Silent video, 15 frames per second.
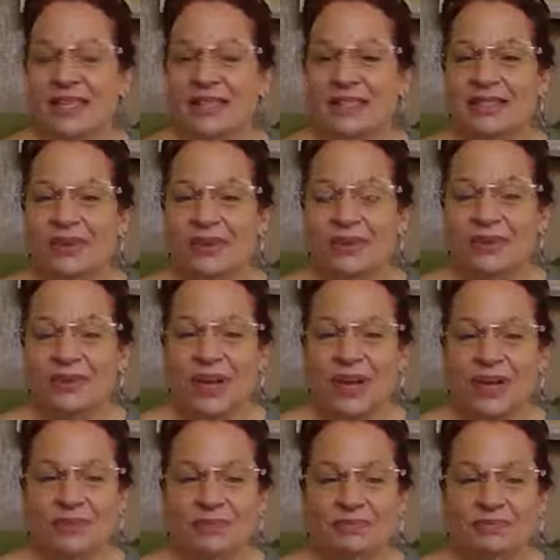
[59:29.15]
So,
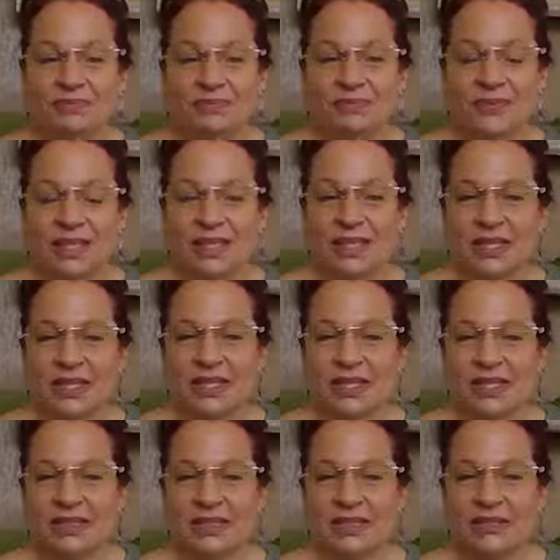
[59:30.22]
um,
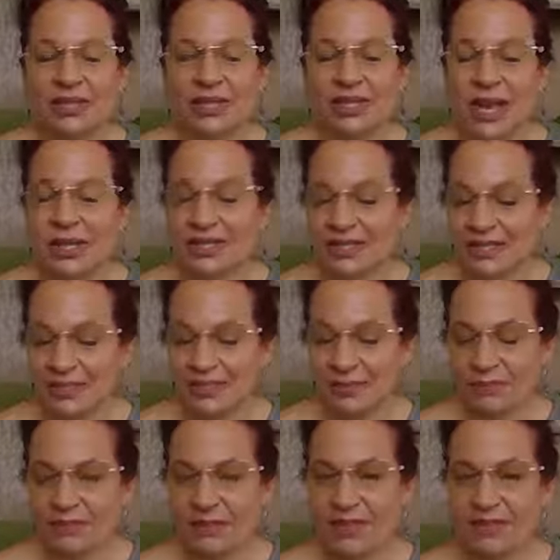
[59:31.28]
Lord, I just
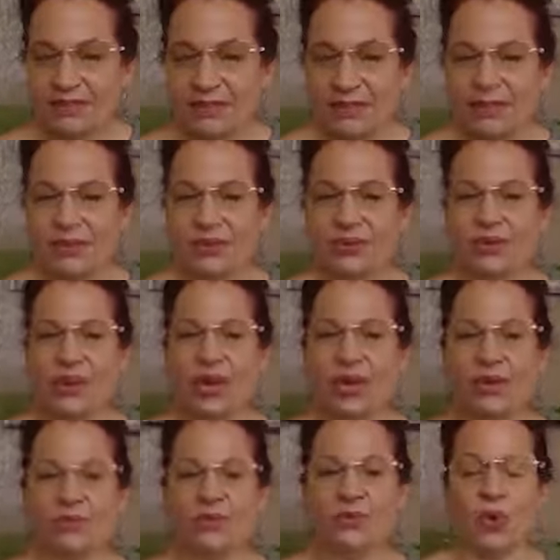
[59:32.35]
bring to you
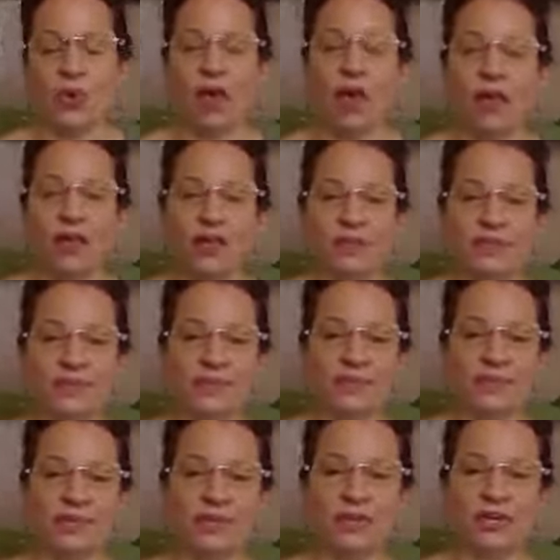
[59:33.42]
um, Noelle.
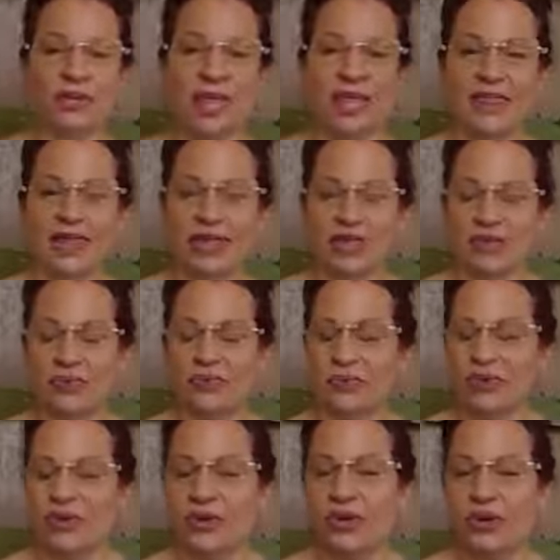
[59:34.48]
Lord, I thank you
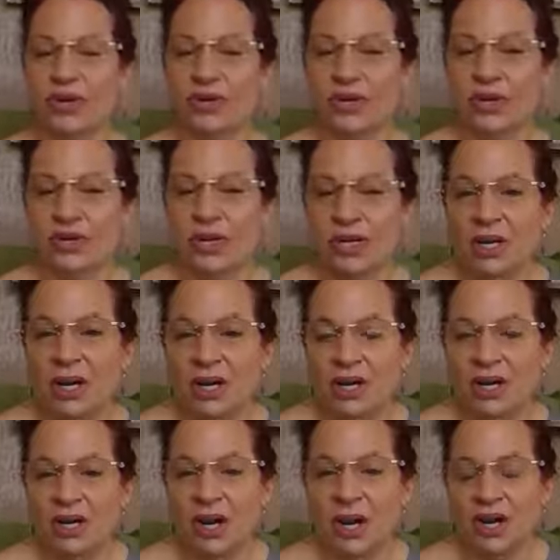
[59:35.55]
for her
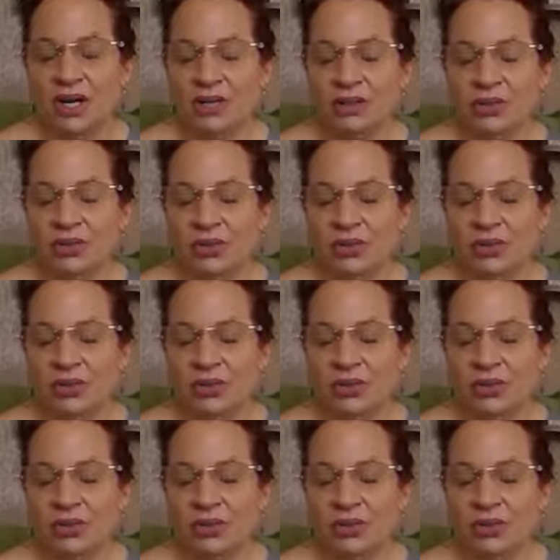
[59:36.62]
uh, heart.